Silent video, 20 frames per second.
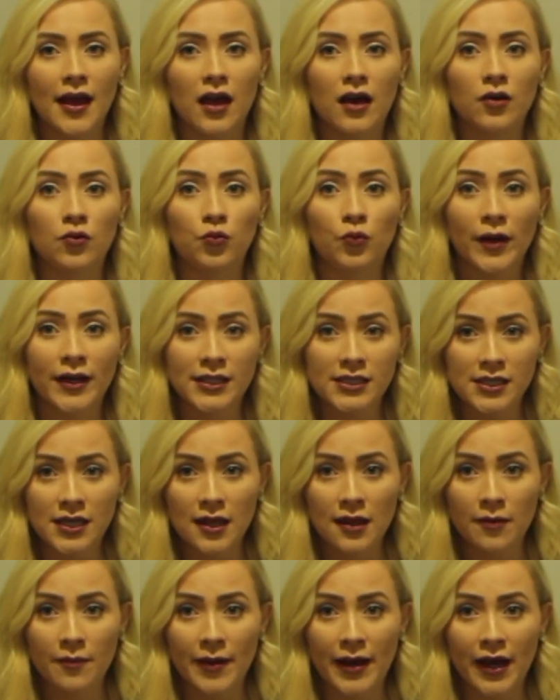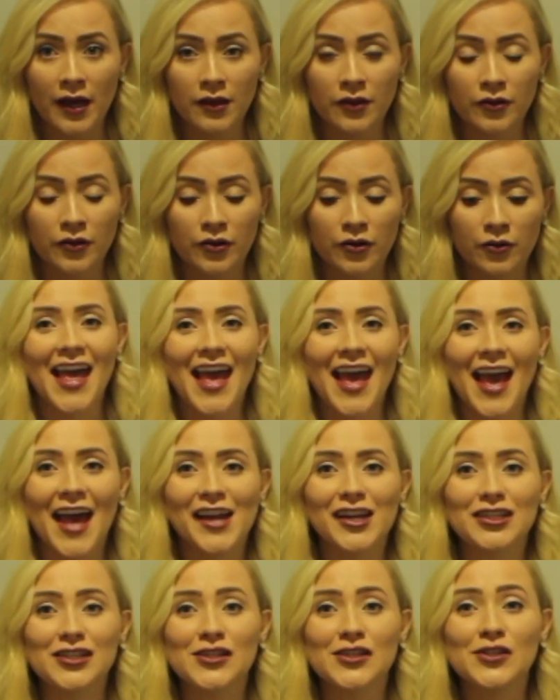and went to the bathroom,
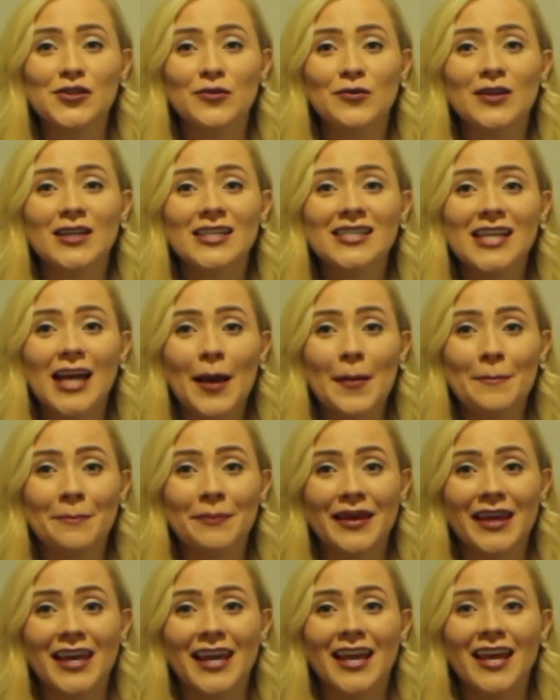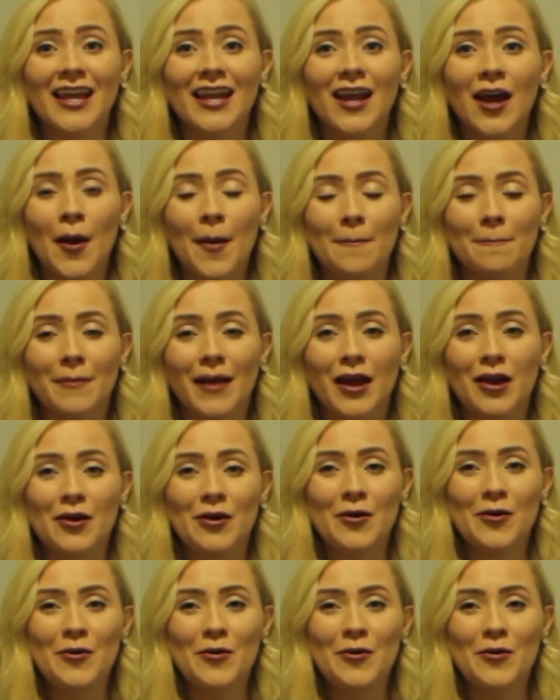and as soon as I peed, my